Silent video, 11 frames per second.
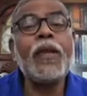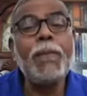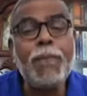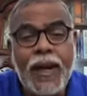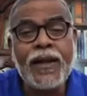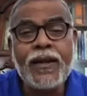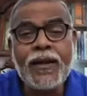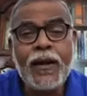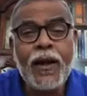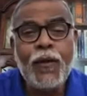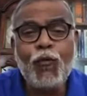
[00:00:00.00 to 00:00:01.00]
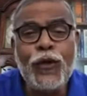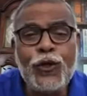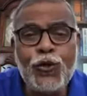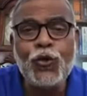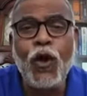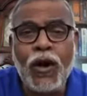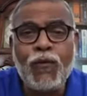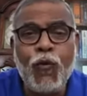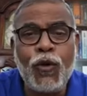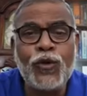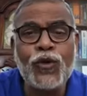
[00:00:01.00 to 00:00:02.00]
but we do not
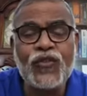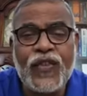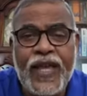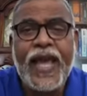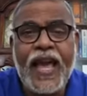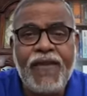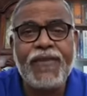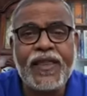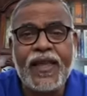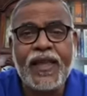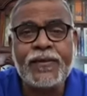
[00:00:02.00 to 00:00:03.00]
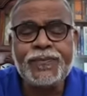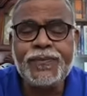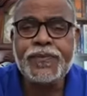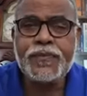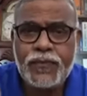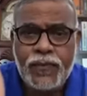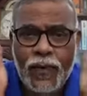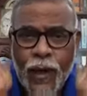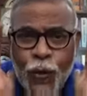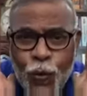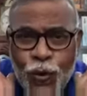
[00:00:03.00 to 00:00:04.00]
want to see everything
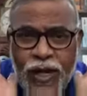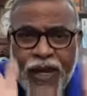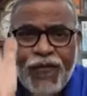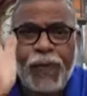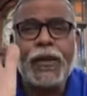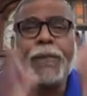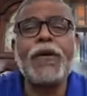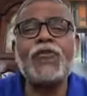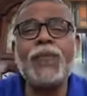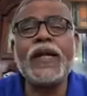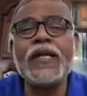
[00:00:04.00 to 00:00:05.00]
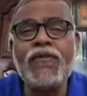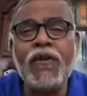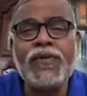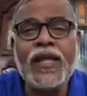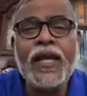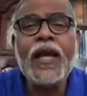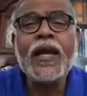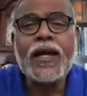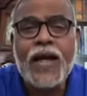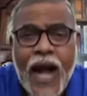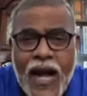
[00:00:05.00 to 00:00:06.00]
only from the perspective of the
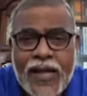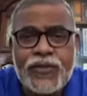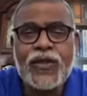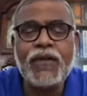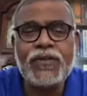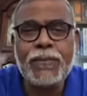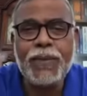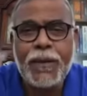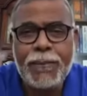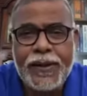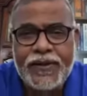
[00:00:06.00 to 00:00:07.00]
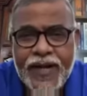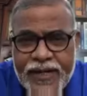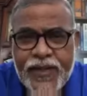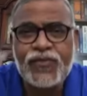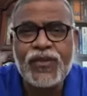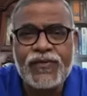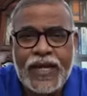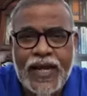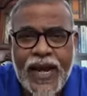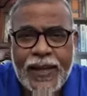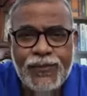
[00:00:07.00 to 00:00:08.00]
caste of the perpetrators of the
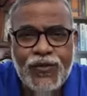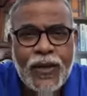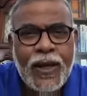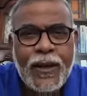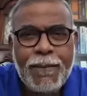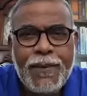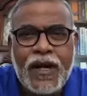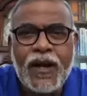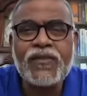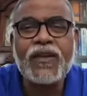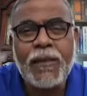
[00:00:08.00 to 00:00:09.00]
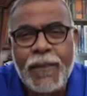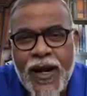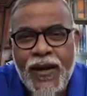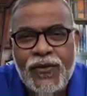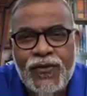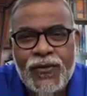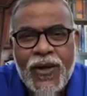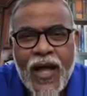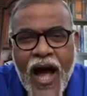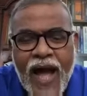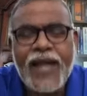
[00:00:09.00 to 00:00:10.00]
crimes because criminals
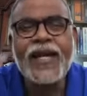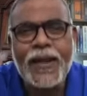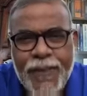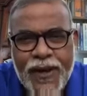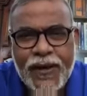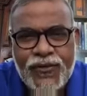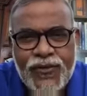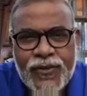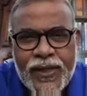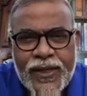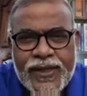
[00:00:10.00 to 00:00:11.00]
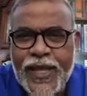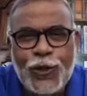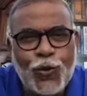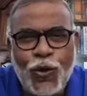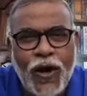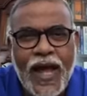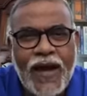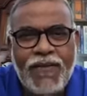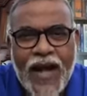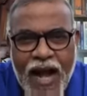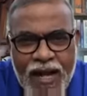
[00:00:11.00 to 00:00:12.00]
are criminals. They do not
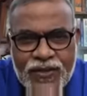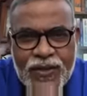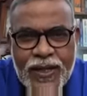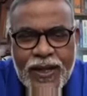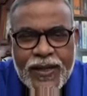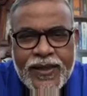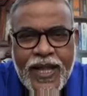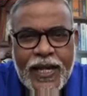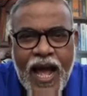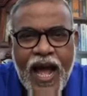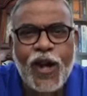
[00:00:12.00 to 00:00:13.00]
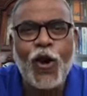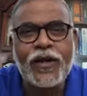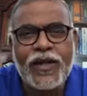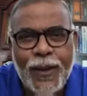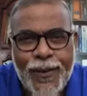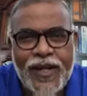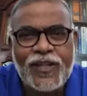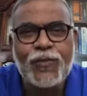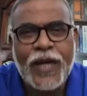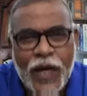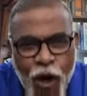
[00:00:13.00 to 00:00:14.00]
have caste. They are not criminals
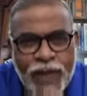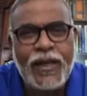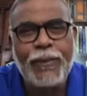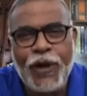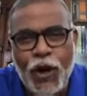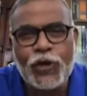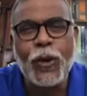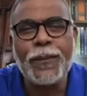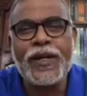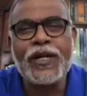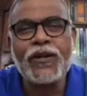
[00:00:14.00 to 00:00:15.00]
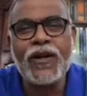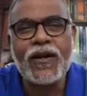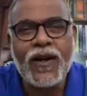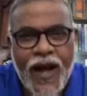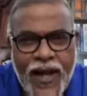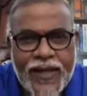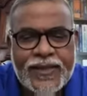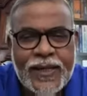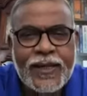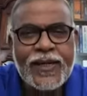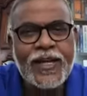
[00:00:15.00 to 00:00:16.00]
because they belong to a particular caste.
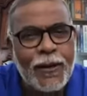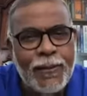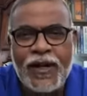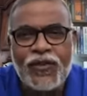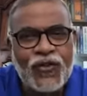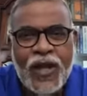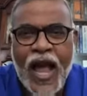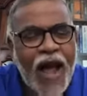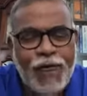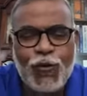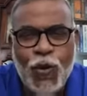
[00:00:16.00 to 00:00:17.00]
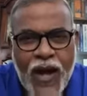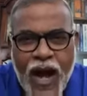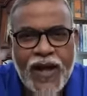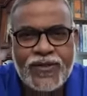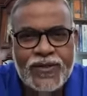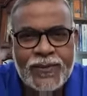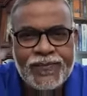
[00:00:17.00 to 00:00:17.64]
Criminals have no caste.